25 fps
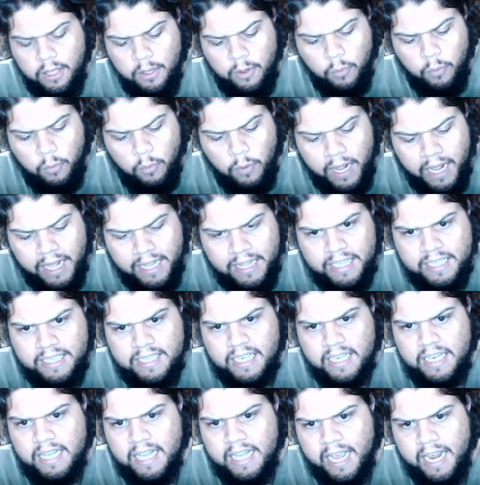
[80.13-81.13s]
Whack this
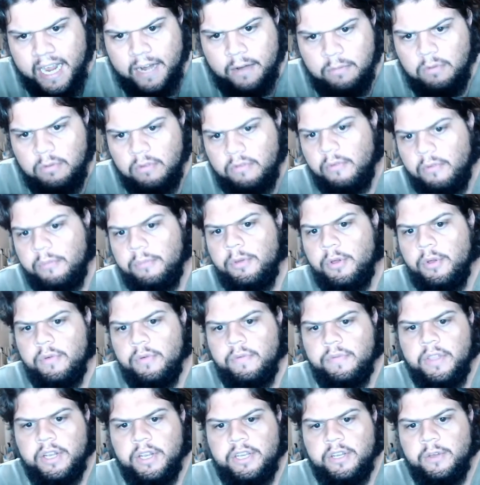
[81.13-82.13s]
in there, we'll
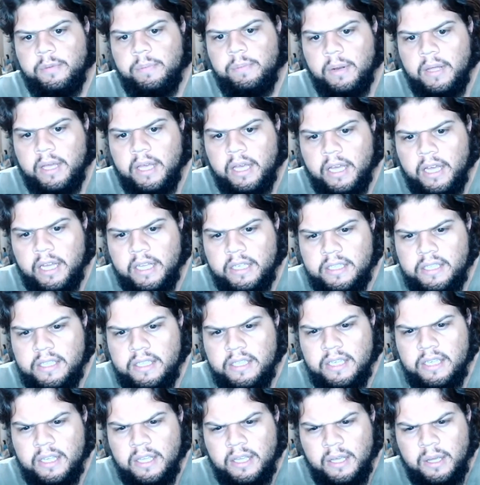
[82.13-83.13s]
remove the
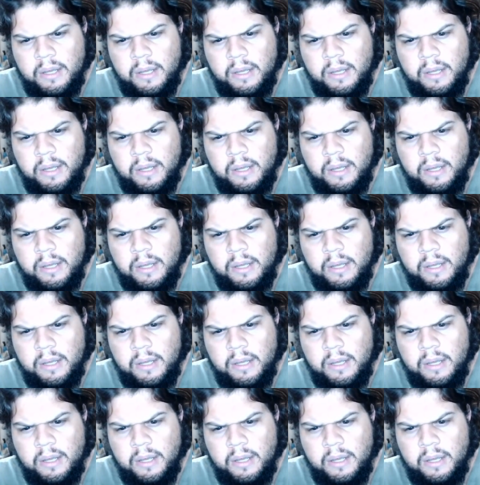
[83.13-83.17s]
duplicates.